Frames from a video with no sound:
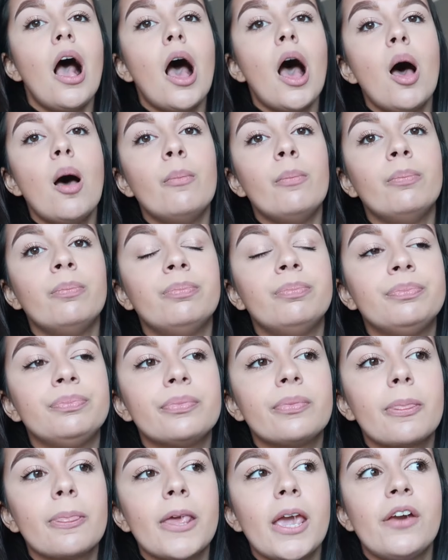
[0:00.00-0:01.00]

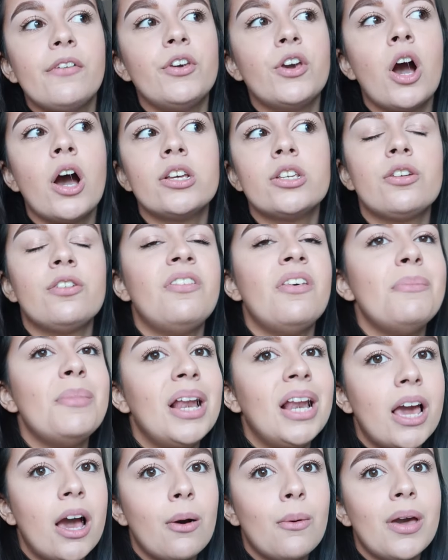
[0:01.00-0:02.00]
um, if you guys are
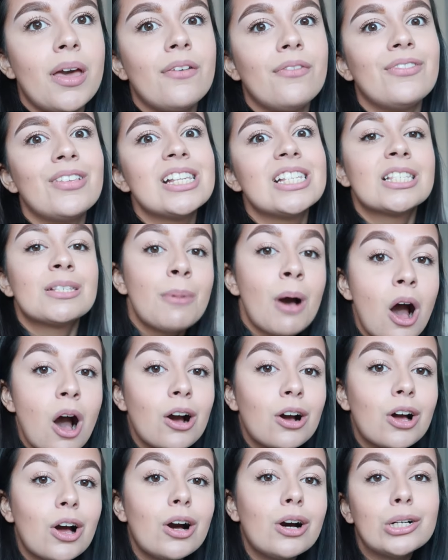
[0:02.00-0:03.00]
familiar with
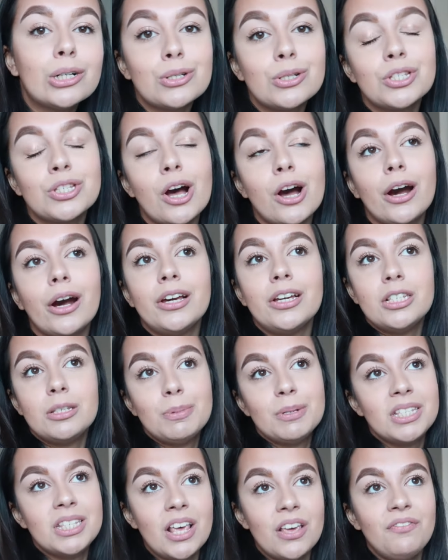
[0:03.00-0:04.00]
SMART goals so
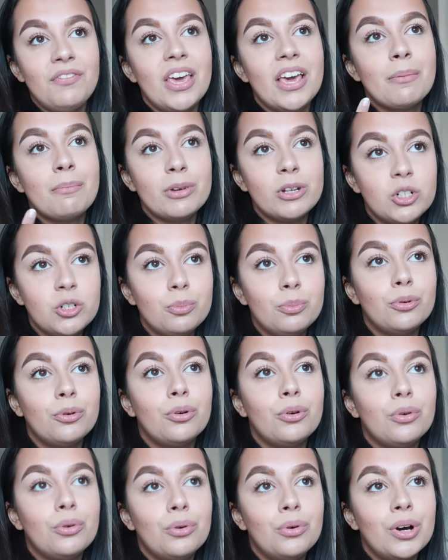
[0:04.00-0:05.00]
specific
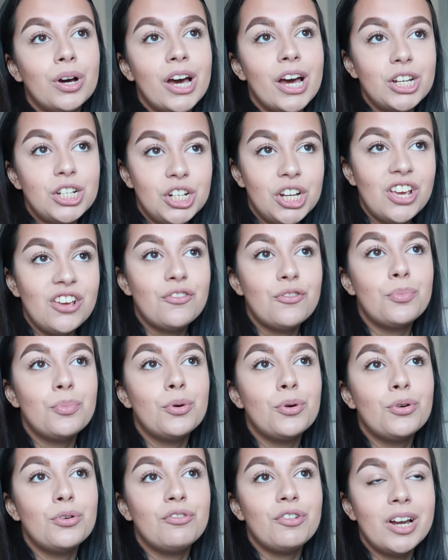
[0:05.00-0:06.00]
measurable
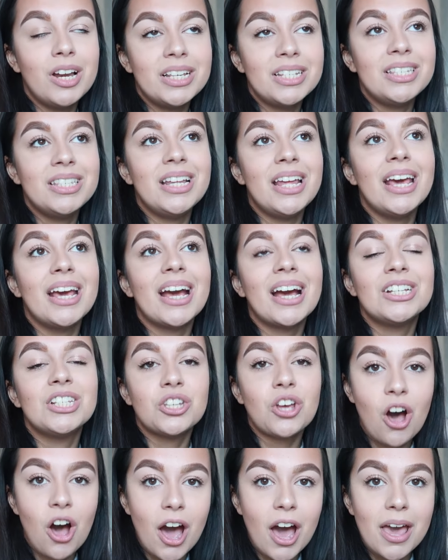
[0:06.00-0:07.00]
achievable realistic
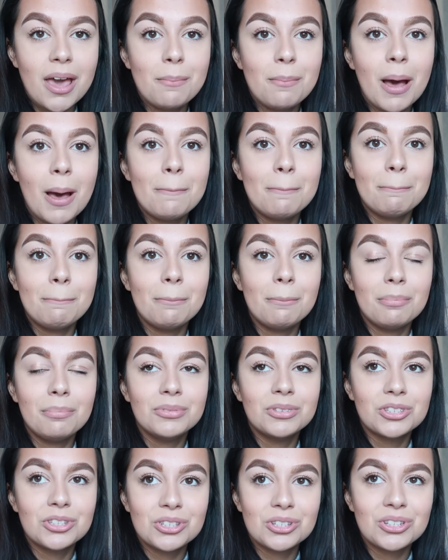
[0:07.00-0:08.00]
and time
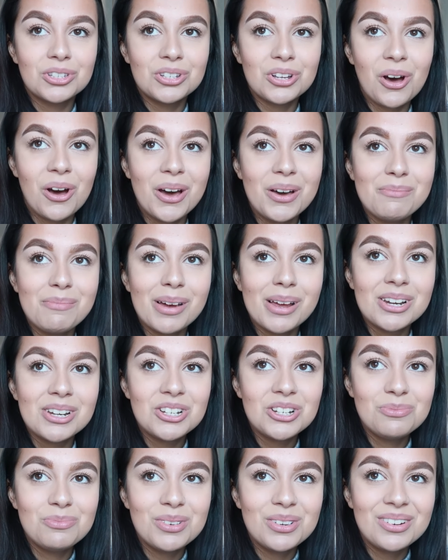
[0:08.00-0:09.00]
time
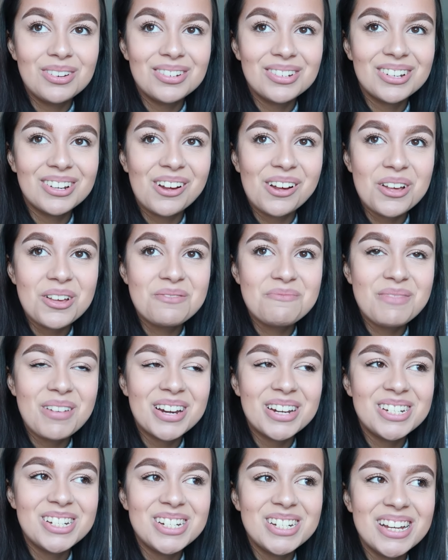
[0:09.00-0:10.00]
management, time
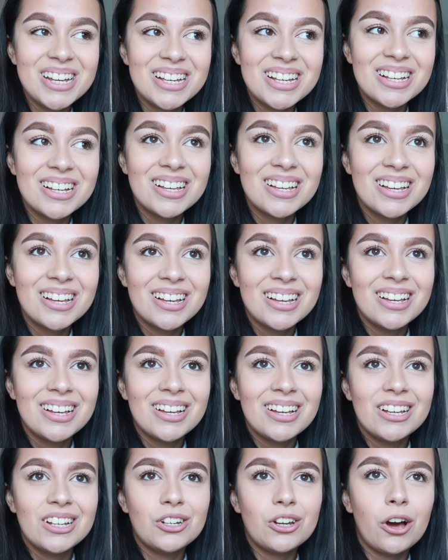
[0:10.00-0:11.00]
managing,
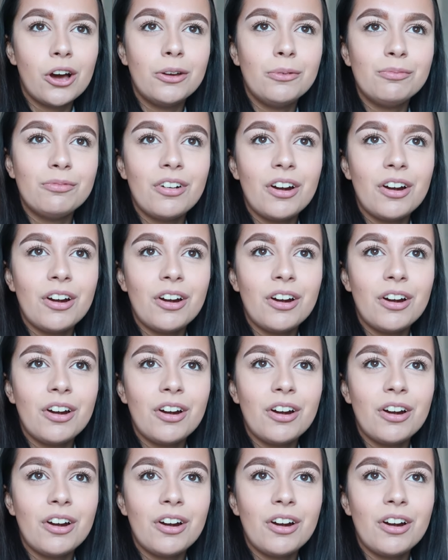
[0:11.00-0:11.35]
time